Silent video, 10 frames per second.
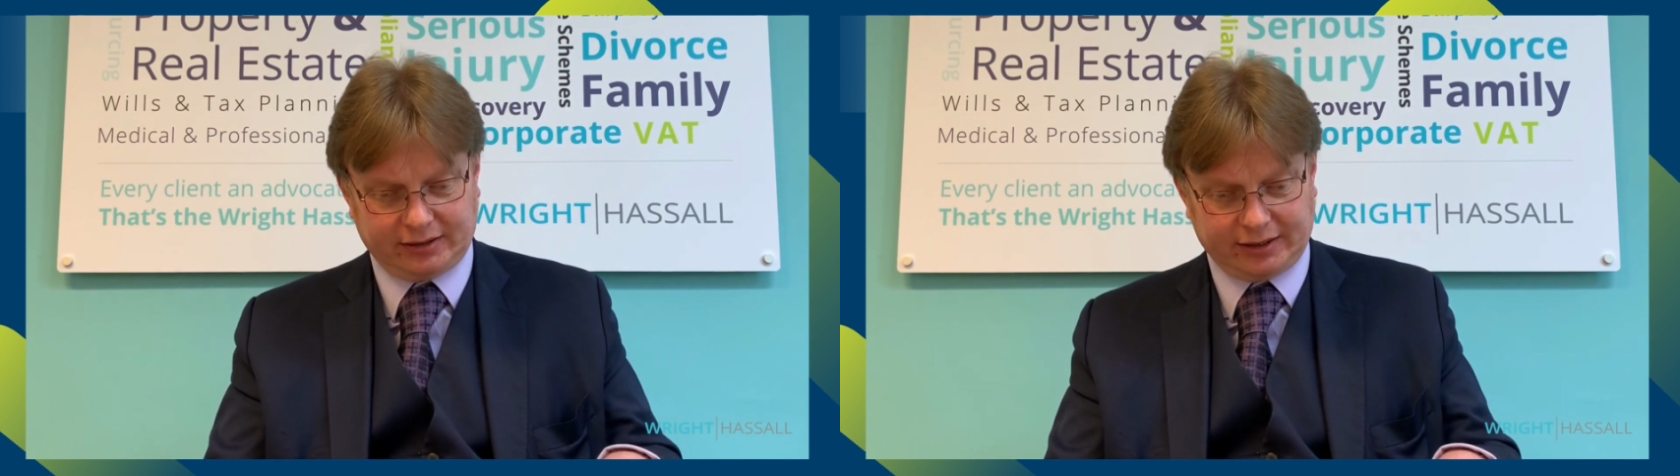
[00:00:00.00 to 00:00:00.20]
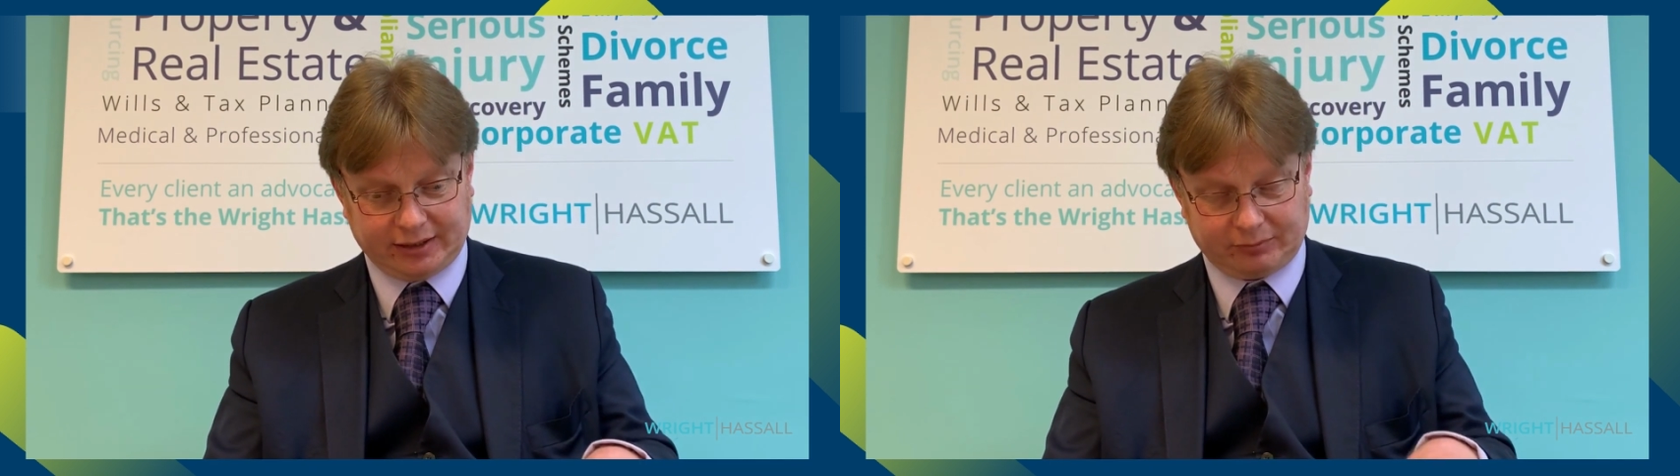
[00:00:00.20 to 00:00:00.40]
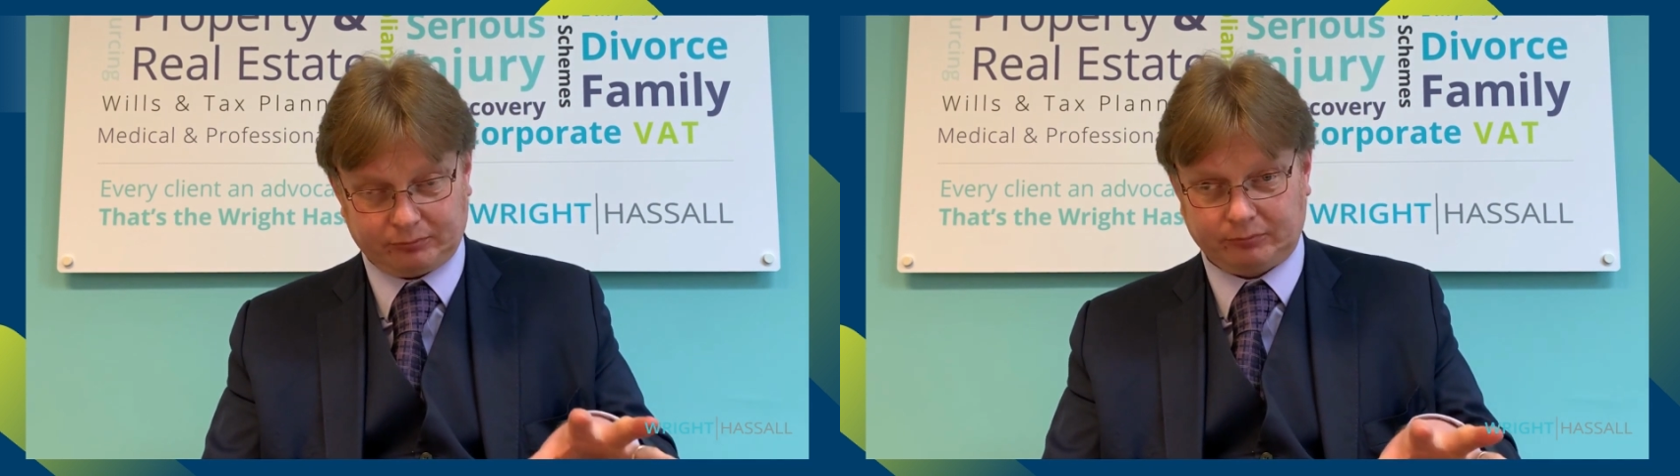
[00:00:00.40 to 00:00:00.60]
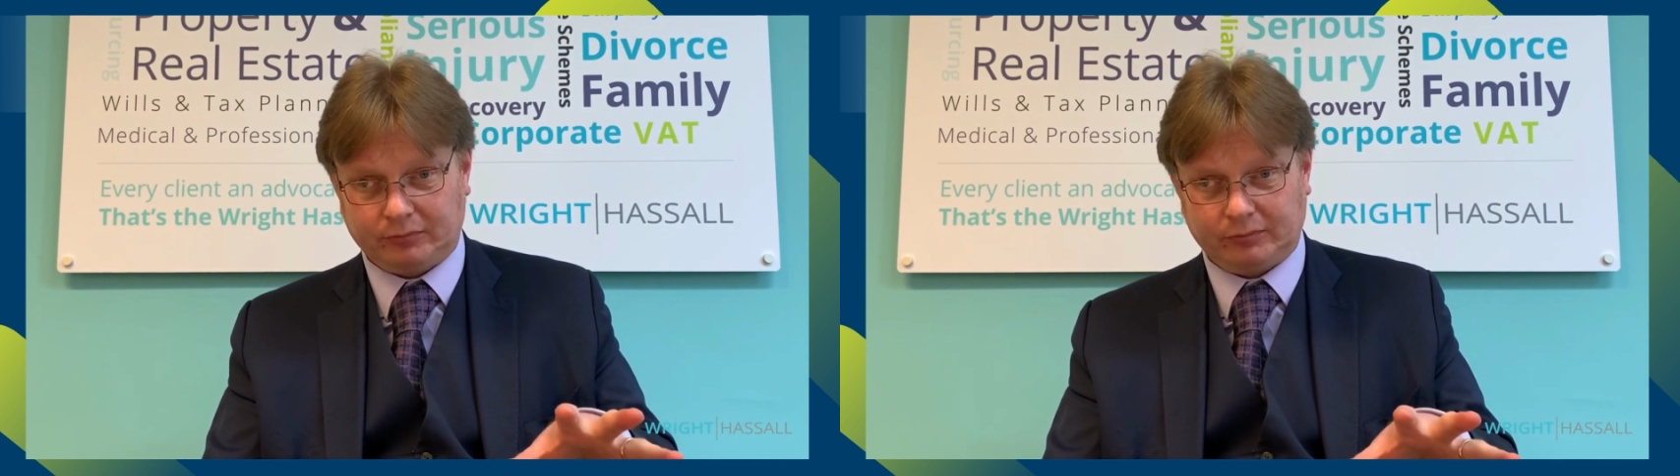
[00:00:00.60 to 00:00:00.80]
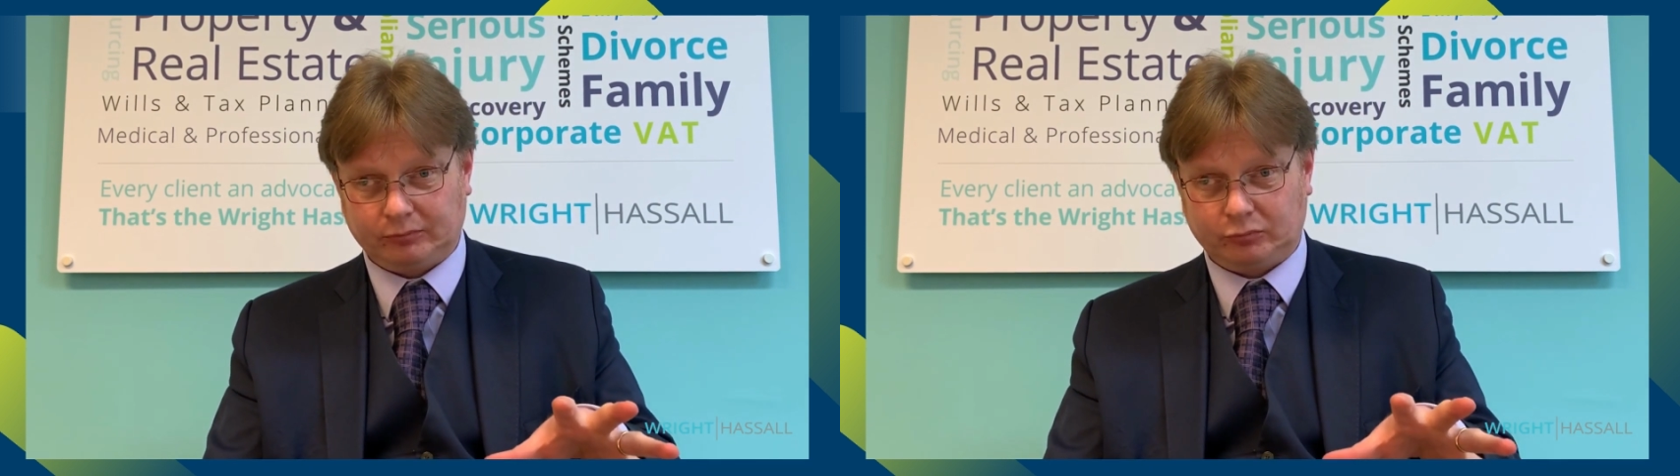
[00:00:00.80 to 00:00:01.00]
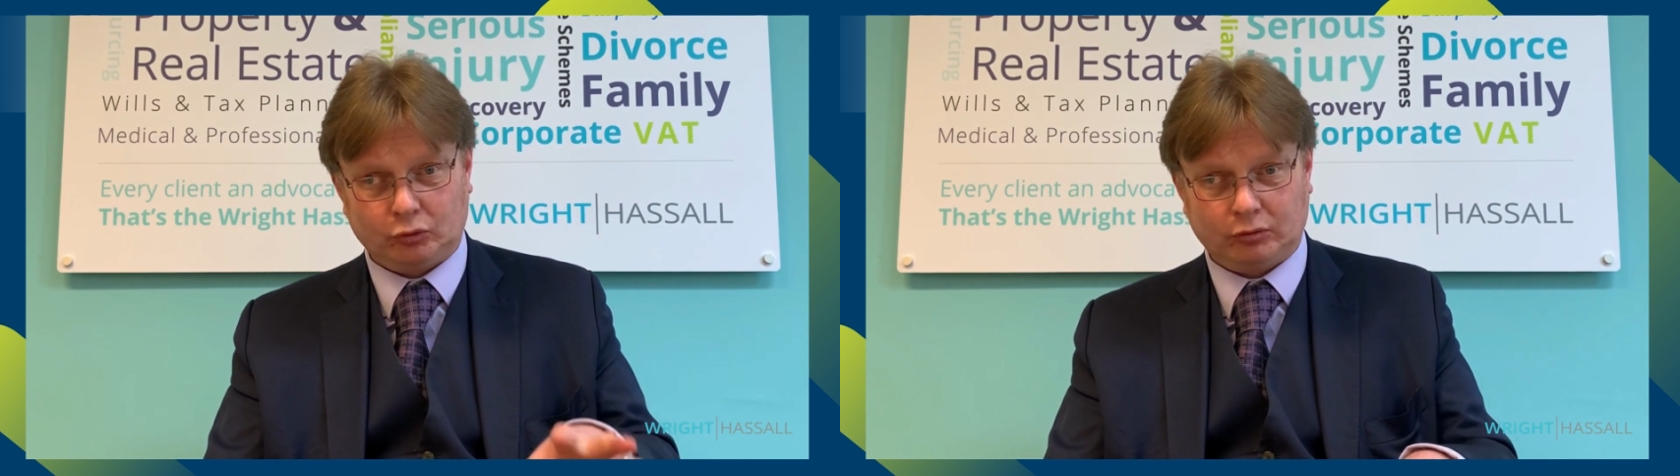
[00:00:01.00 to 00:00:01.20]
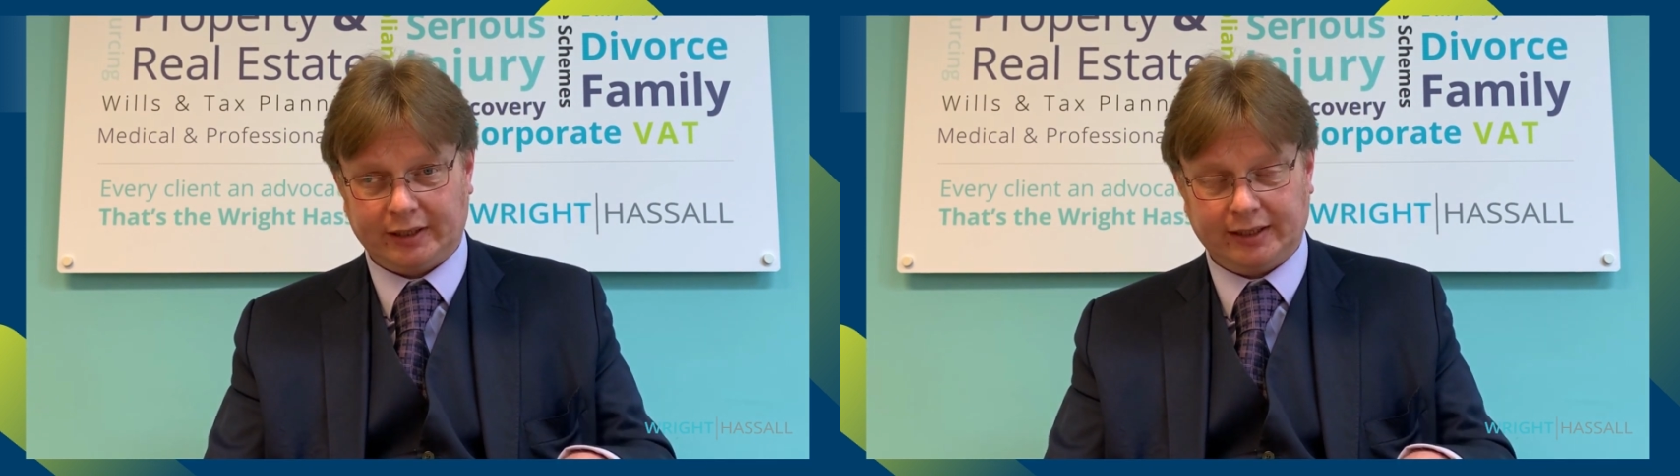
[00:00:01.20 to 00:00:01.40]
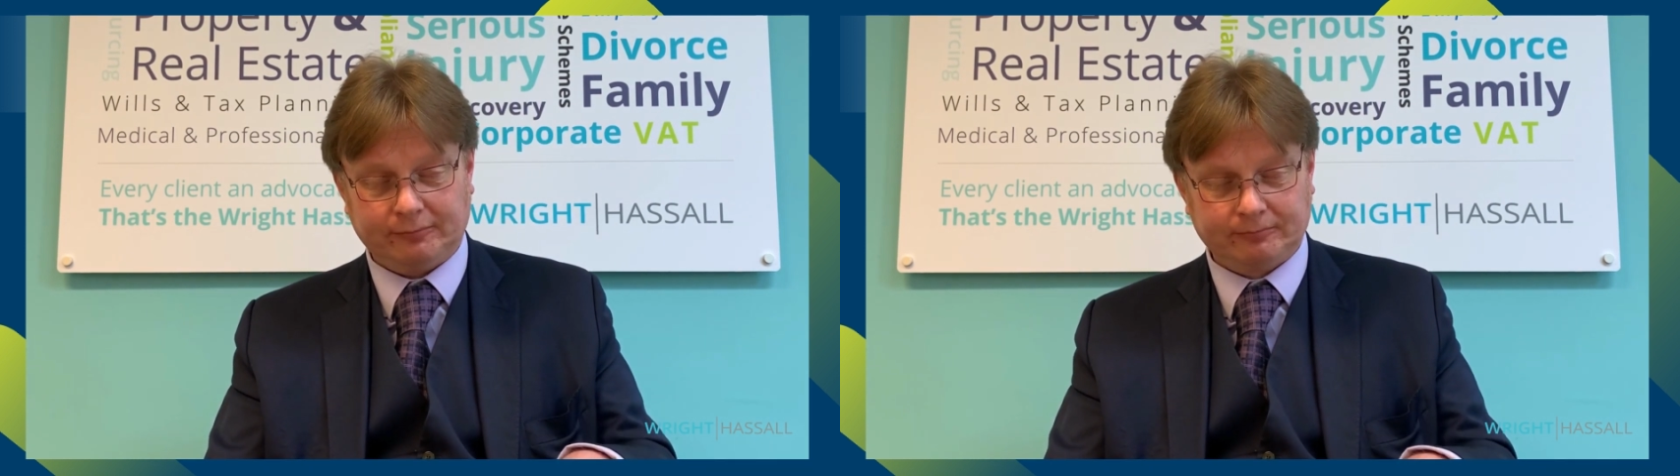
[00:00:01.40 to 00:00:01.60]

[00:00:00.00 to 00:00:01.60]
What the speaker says: this broadly.